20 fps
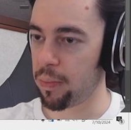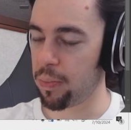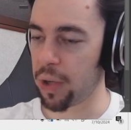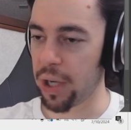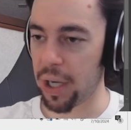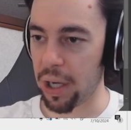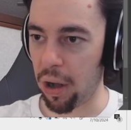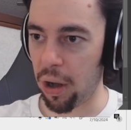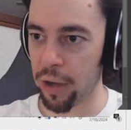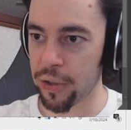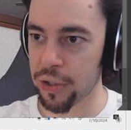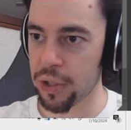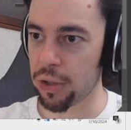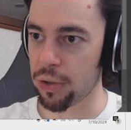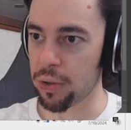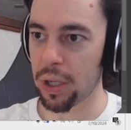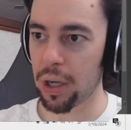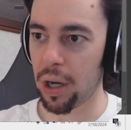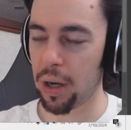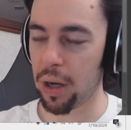but it also
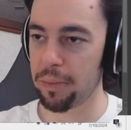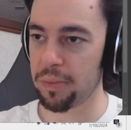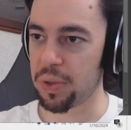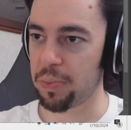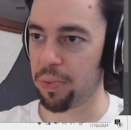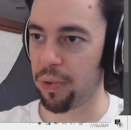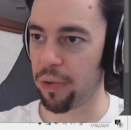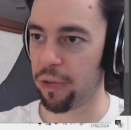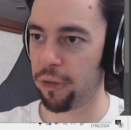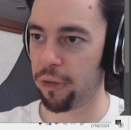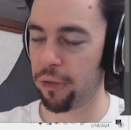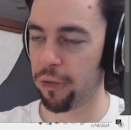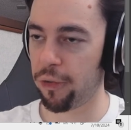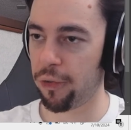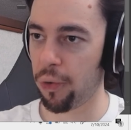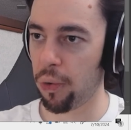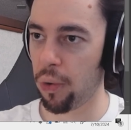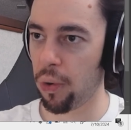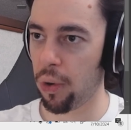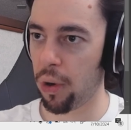comes
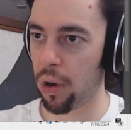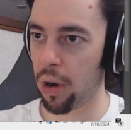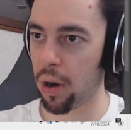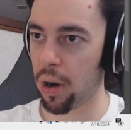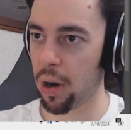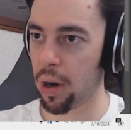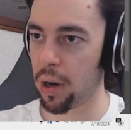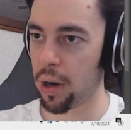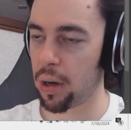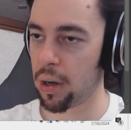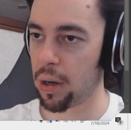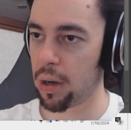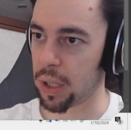before,